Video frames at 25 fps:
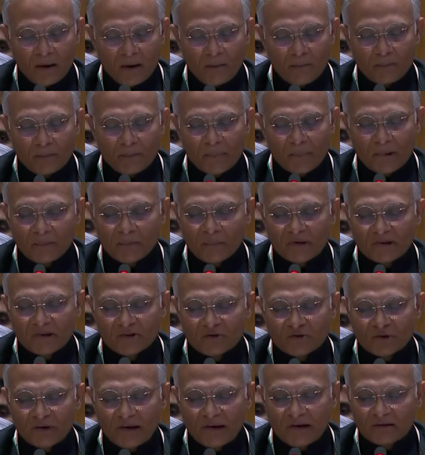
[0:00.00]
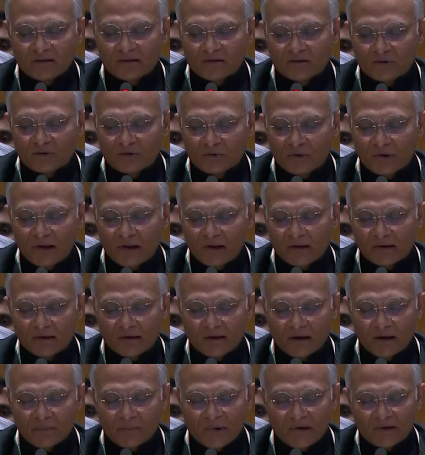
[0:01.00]
Member states should
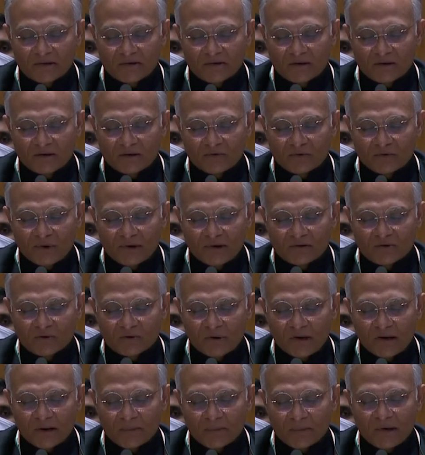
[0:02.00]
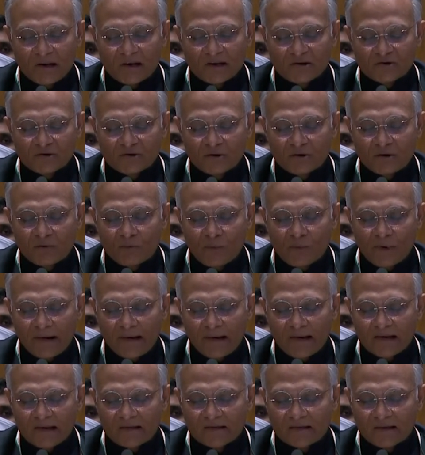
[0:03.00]
undertake measures to ensure elimination of
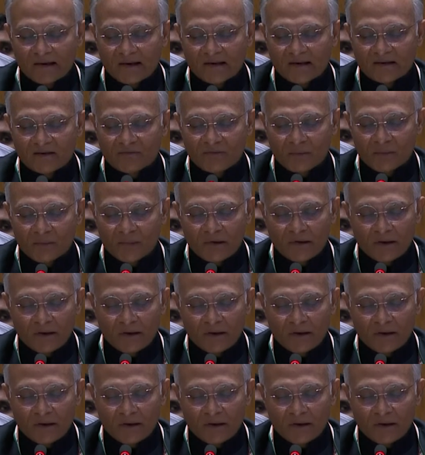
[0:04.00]
violence against women,